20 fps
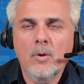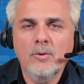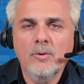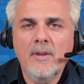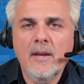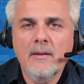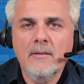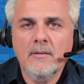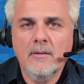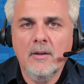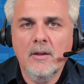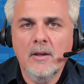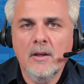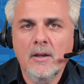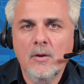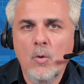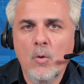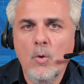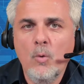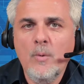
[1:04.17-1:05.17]
text
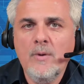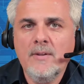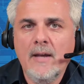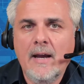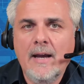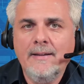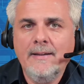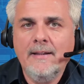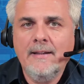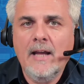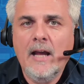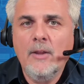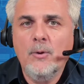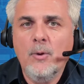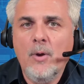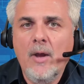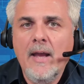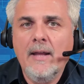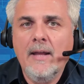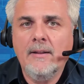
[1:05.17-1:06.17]
always added at
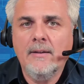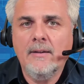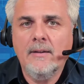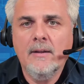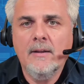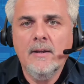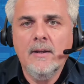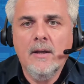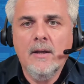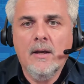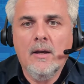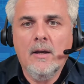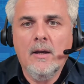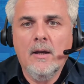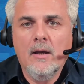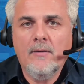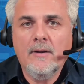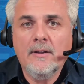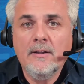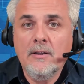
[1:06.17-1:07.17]
the end
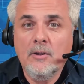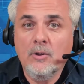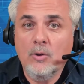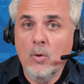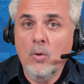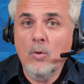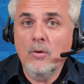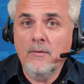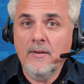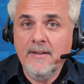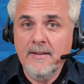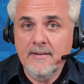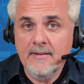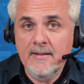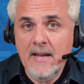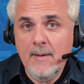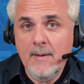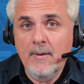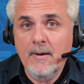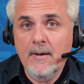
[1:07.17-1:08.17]
that is
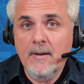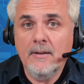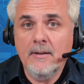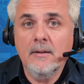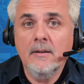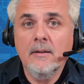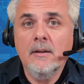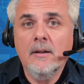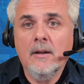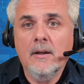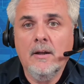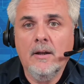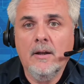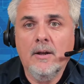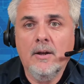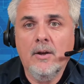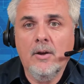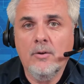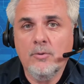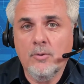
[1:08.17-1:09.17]
labeled
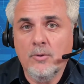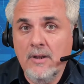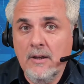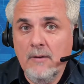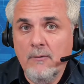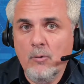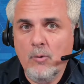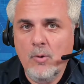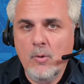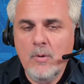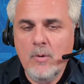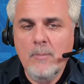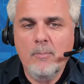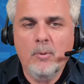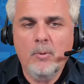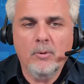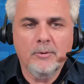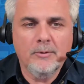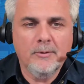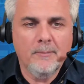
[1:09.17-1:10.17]
the delivery
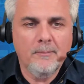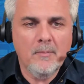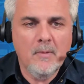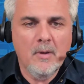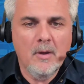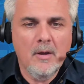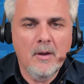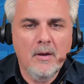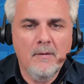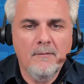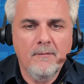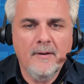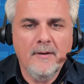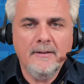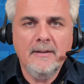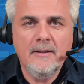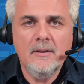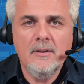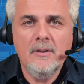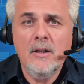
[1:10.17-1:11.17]
report.
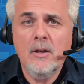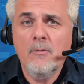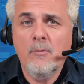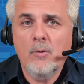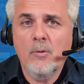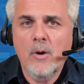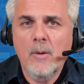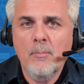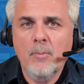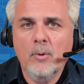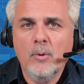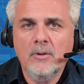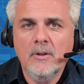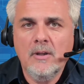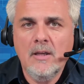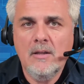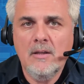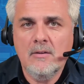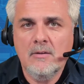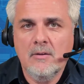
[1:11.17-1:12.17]
That delivery report
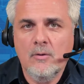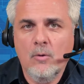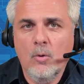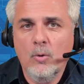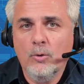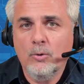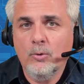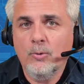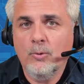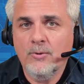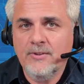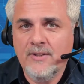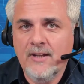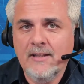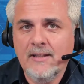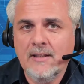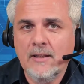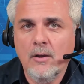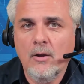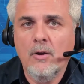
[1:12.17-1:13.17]
is also
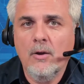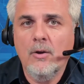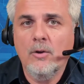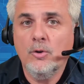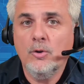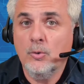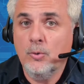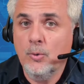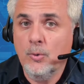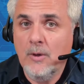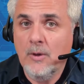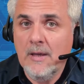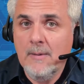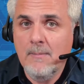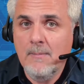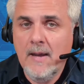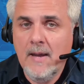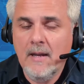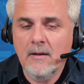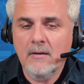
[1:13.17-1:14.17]
sent to your
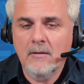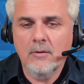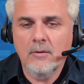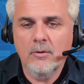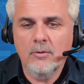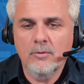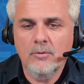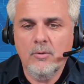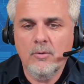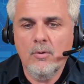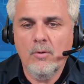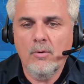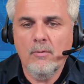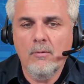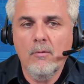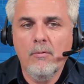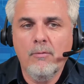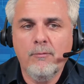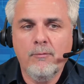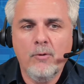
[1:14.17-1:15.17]
email, the
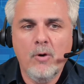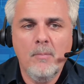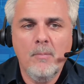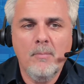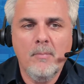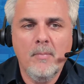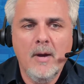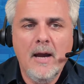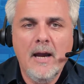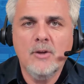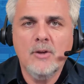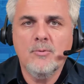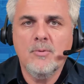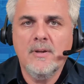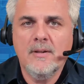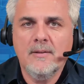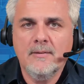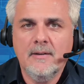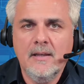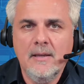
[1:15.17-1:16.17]
from
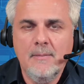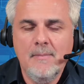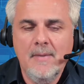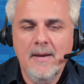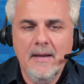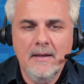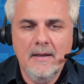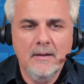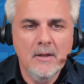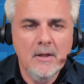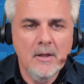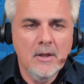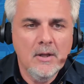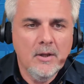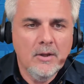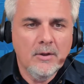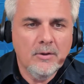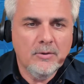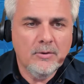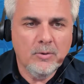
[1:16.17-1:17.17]
address email.
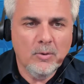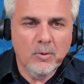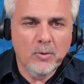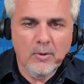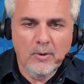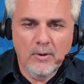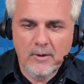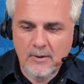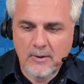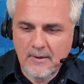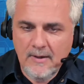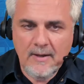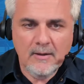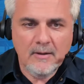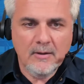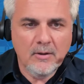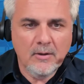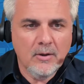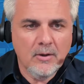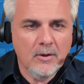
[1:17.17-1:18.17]
So
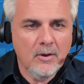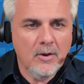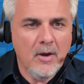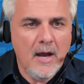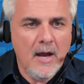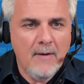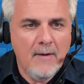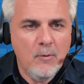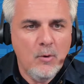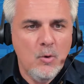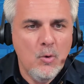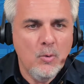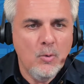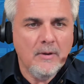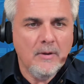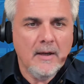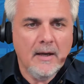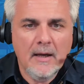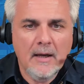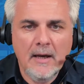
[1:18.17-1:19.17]
let's have a
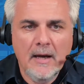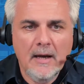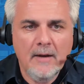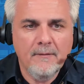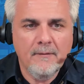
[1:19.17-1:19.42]
look at